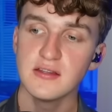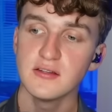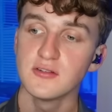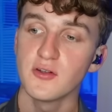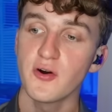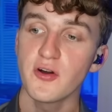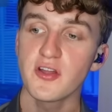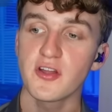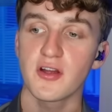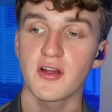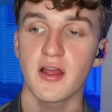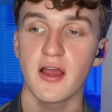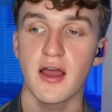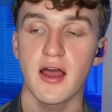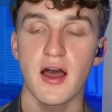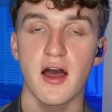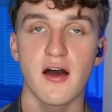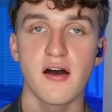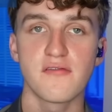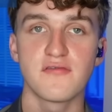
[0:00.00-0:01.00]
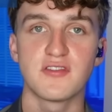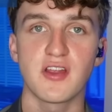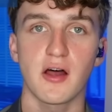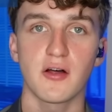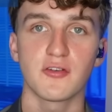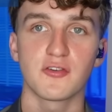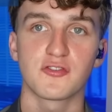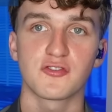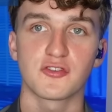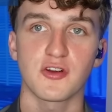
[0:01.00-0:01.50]
lawyer of
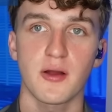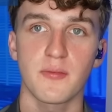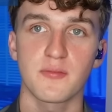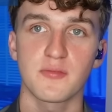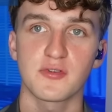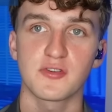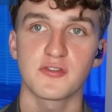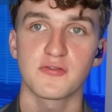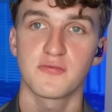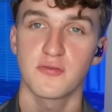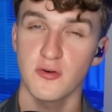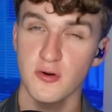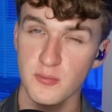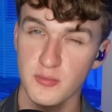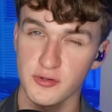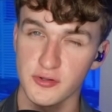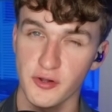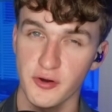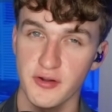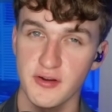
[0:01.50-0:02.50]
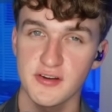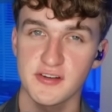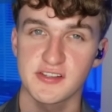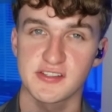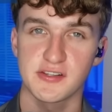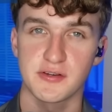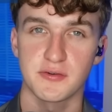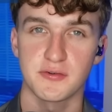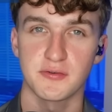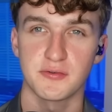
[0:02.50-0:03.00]
Donald Trump's former lawyer,
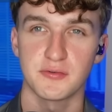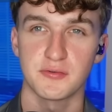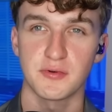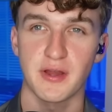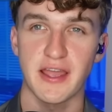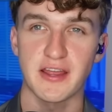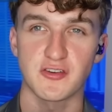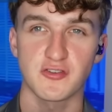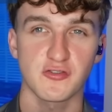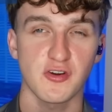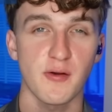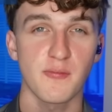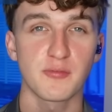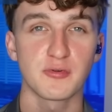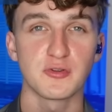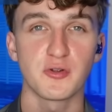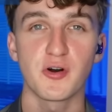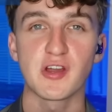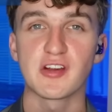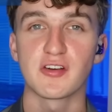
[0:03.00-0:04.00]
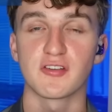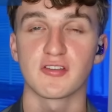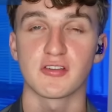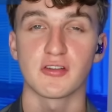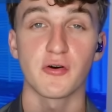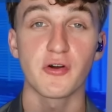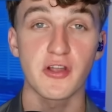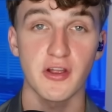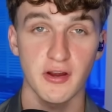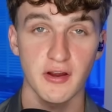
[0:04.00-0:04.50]
so a Trump lawyer's
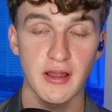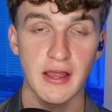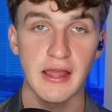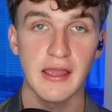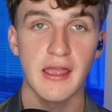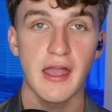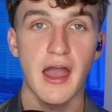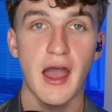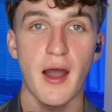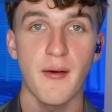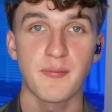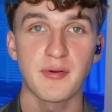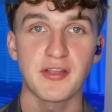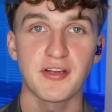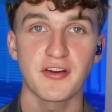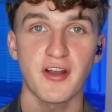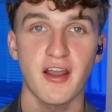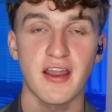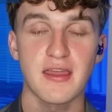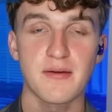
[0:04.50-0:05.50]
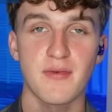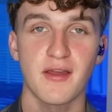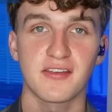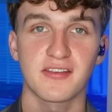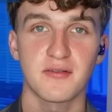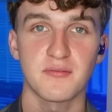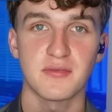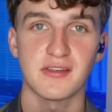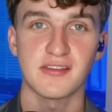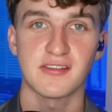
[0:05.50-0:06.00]
lawyer, appeared on
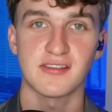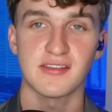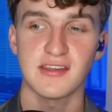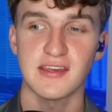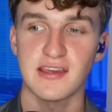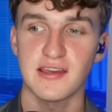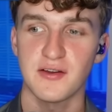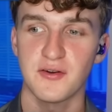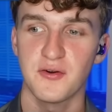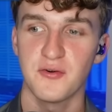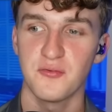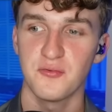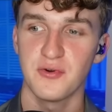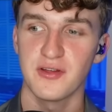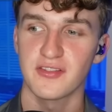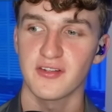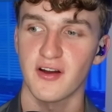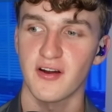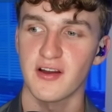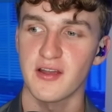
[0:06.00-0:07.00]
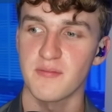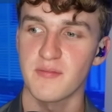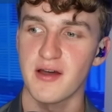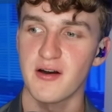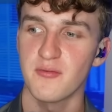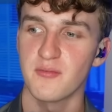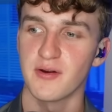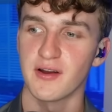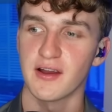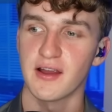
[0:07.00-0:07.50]
MSNBC with Ari
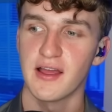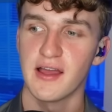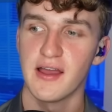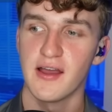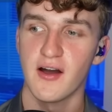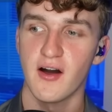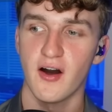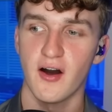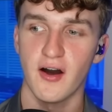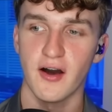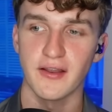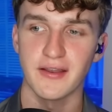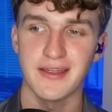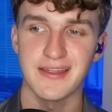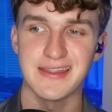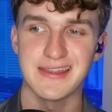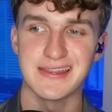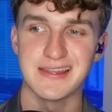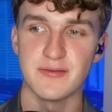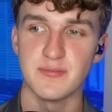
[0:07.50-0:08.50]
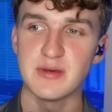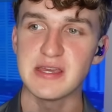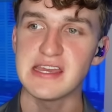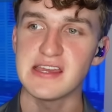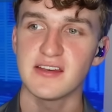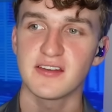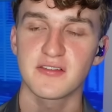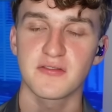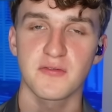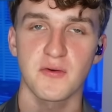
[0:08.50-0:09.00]
Melber on The
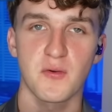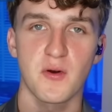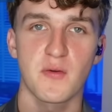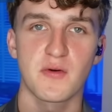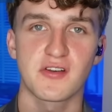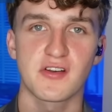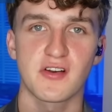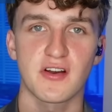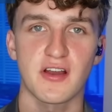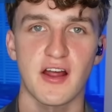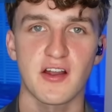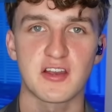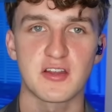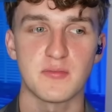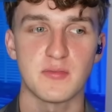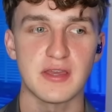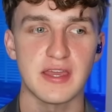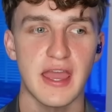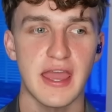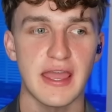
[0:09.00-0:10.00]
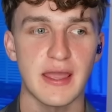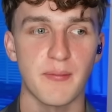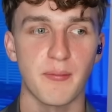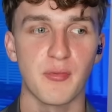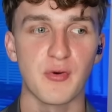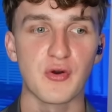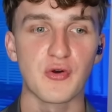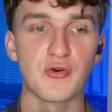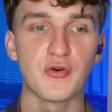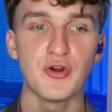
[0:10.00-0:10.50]
Beat for what would turn out to be a
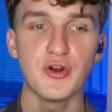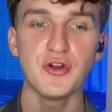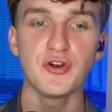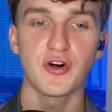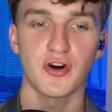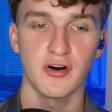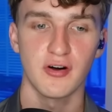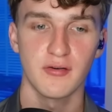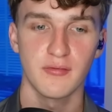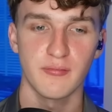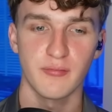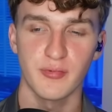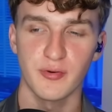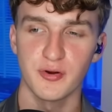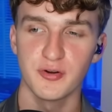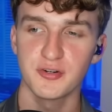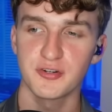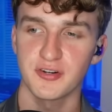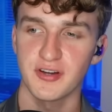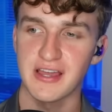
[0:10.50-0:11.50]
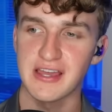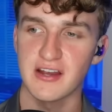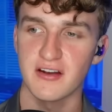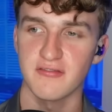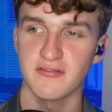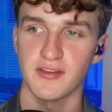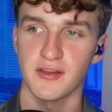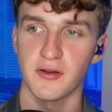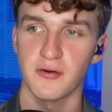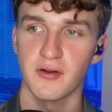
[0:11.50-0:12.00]
brutal, brutal
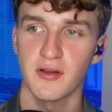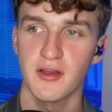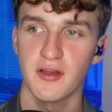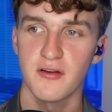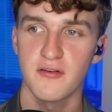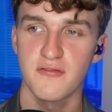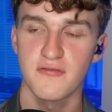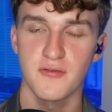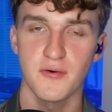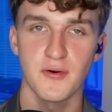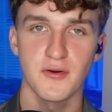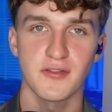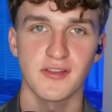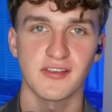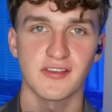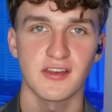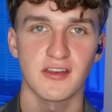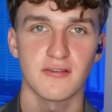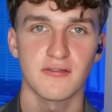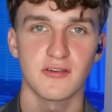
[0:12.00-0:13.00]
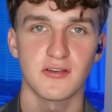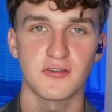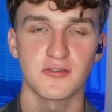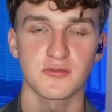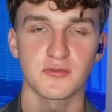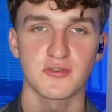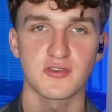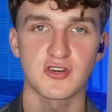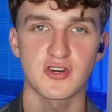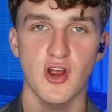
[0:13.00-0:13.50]
interview for this
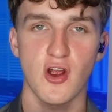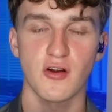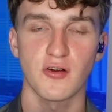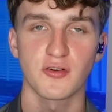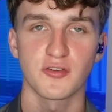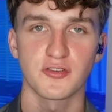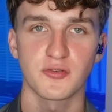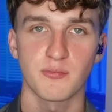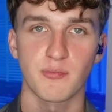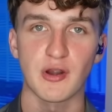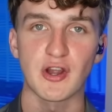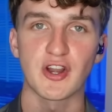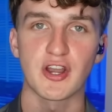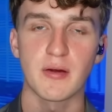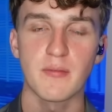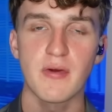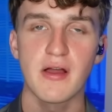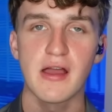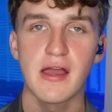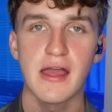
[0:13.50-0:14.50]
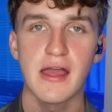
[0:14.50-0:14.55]
individual, Charles Burnham.